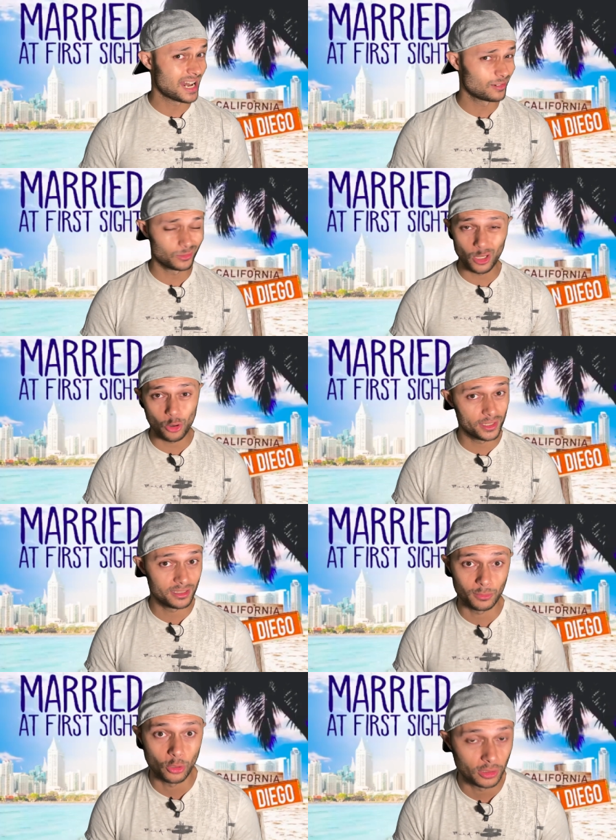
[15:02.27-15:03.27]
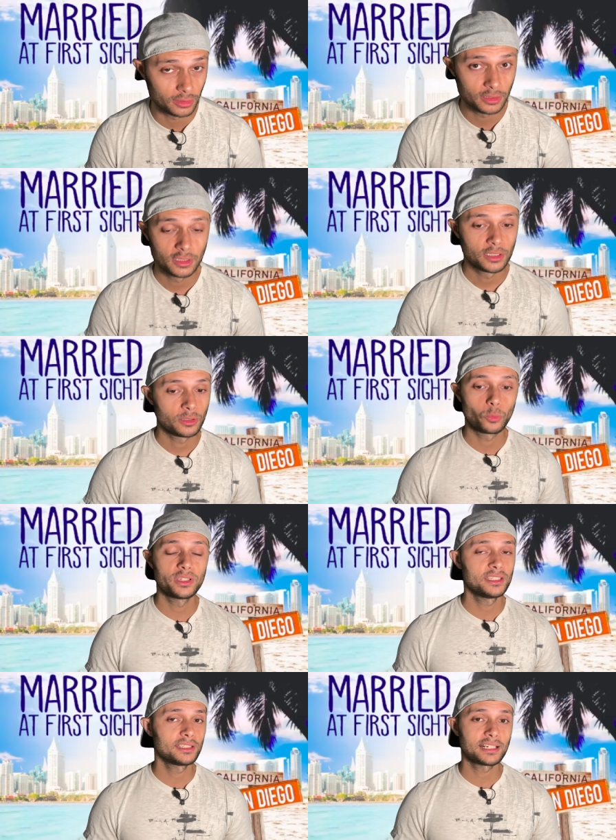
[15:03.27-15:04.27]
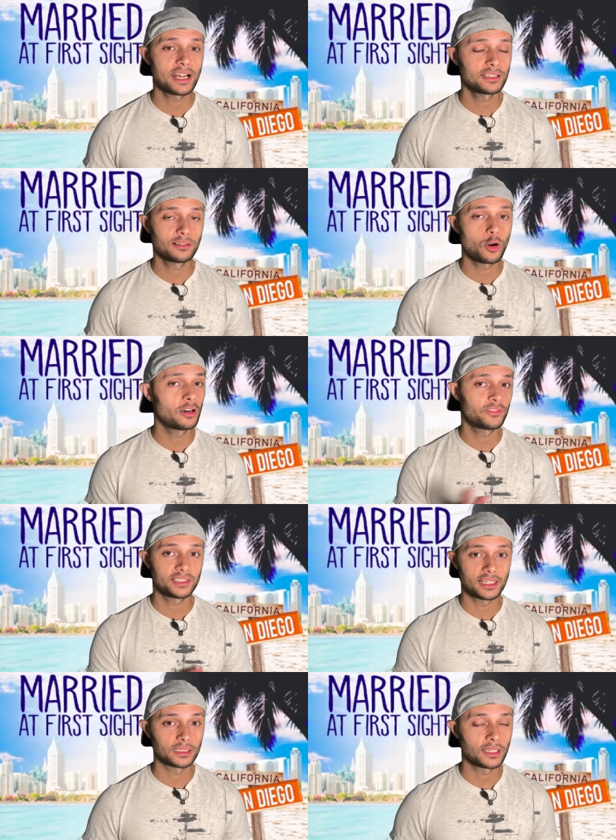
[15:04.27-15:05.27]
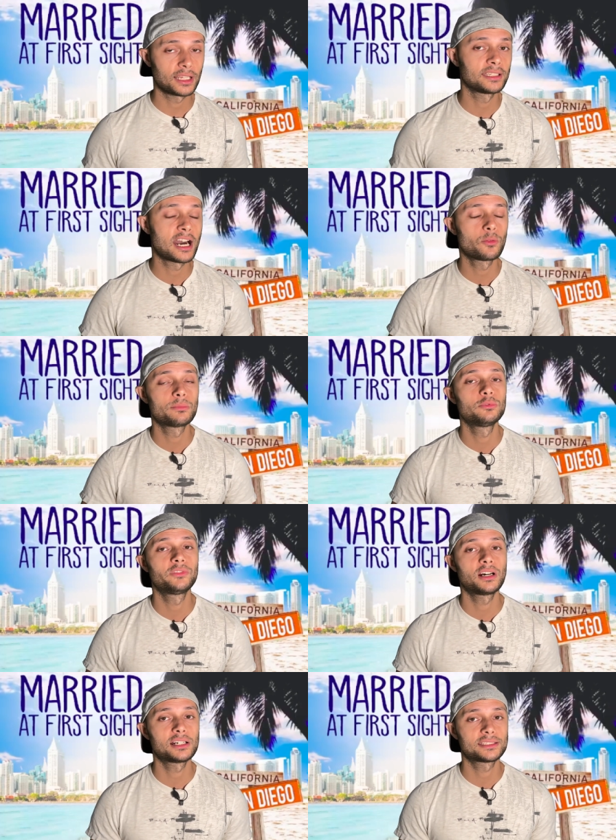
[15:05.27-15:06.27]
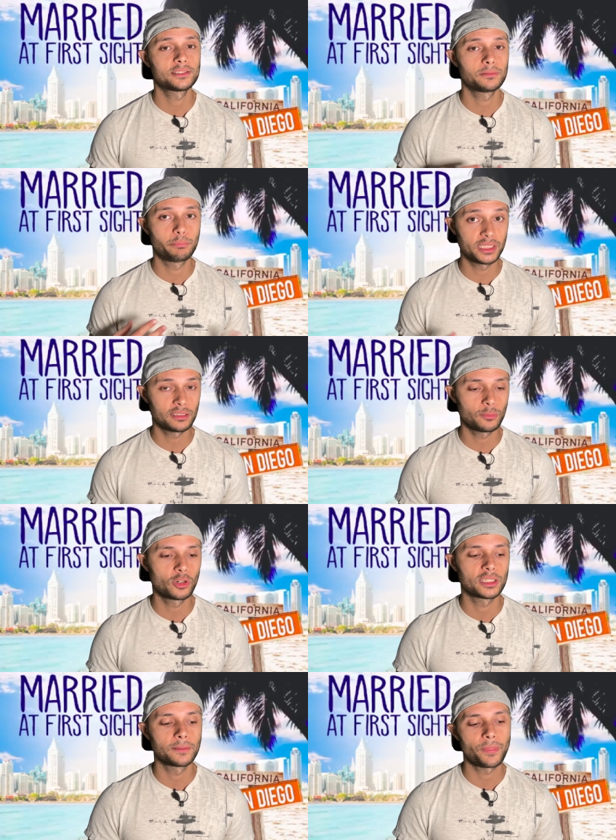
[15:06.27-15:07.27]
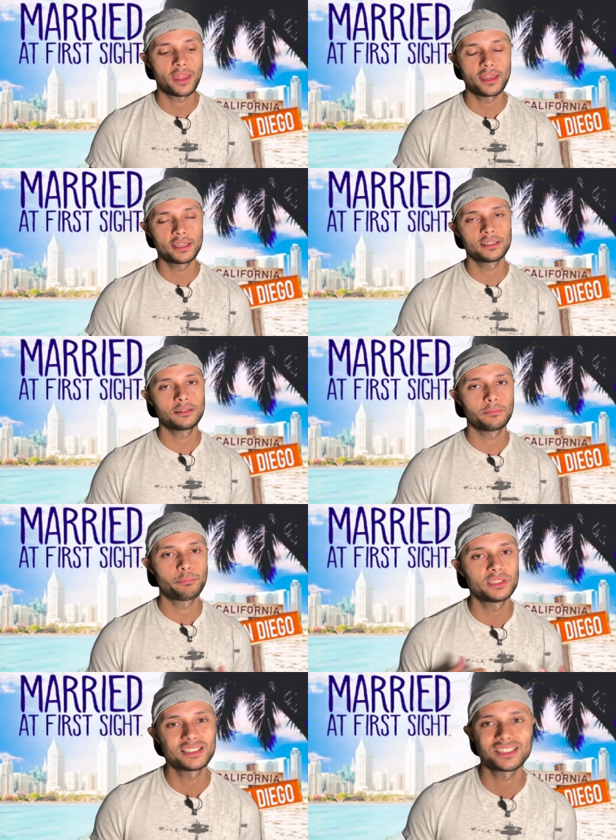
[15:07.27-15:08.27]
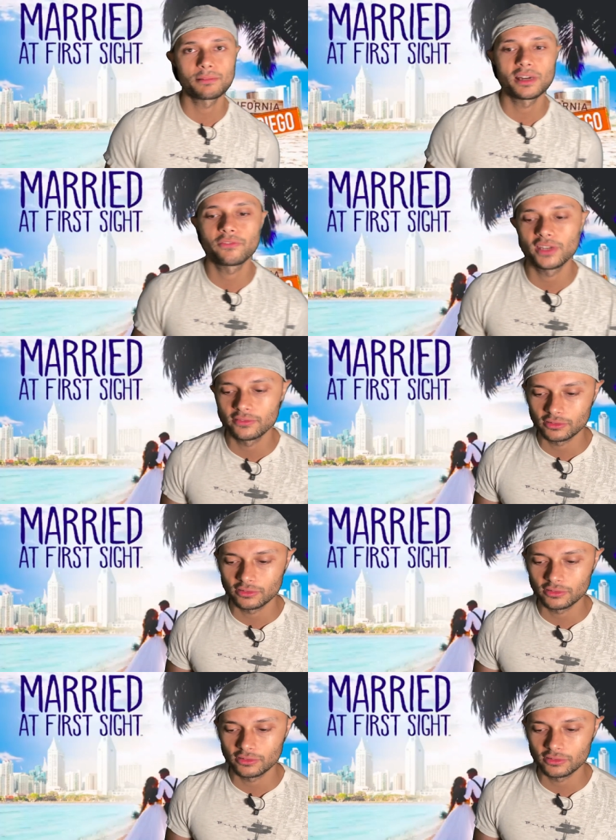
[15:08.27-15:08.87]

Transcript: don't know anymore. We kind of offer that. And now we're moving on to Ben and Morgan. And Ben is like my favorite